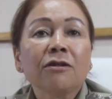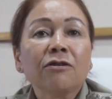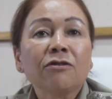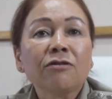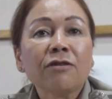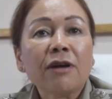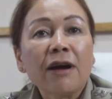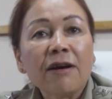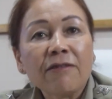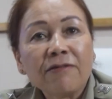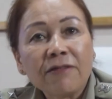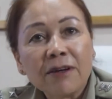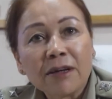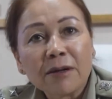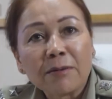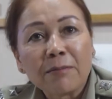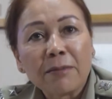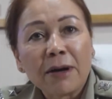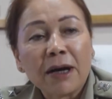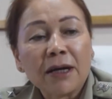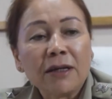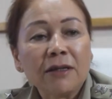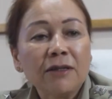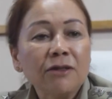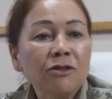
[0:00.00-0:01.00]
traffic
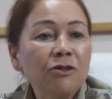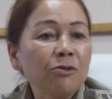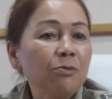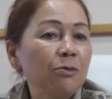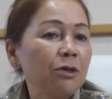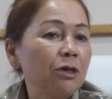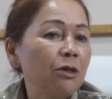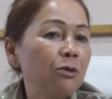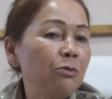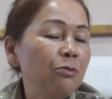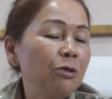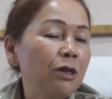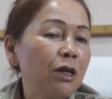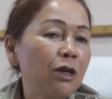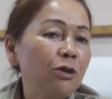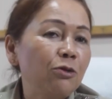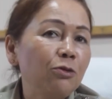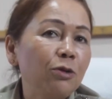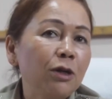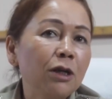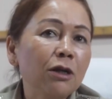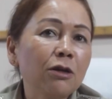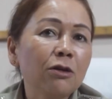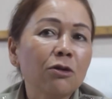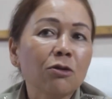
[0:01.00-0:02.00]
management, we are
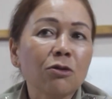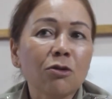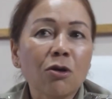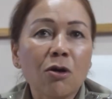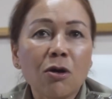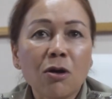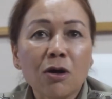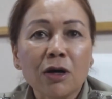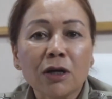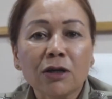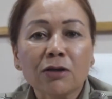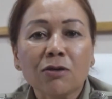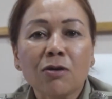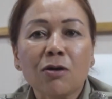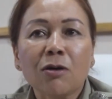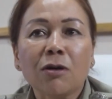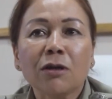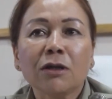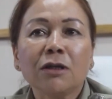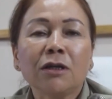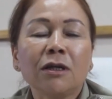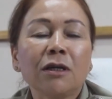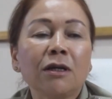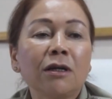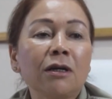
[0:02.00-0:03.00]
doing law and
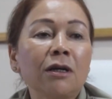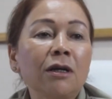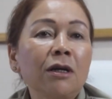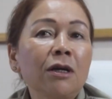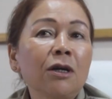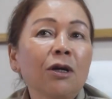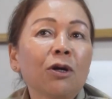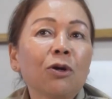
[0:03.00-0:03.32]
order,